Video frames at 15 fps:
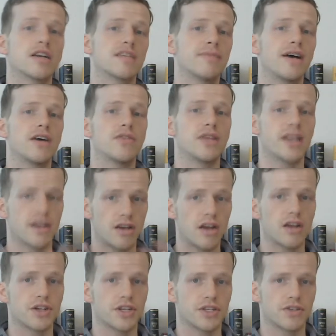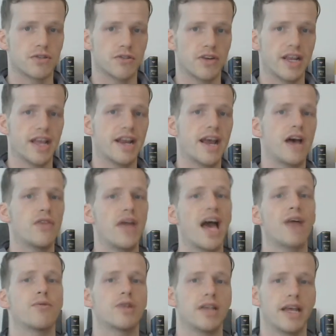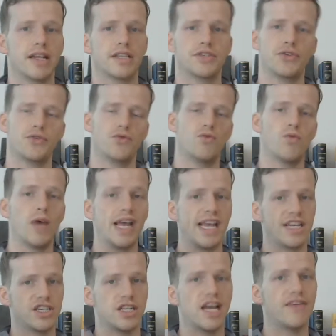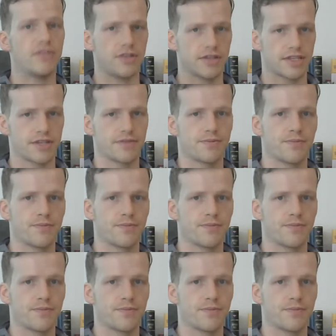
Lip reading: about the technology story and how that relates to wage levels.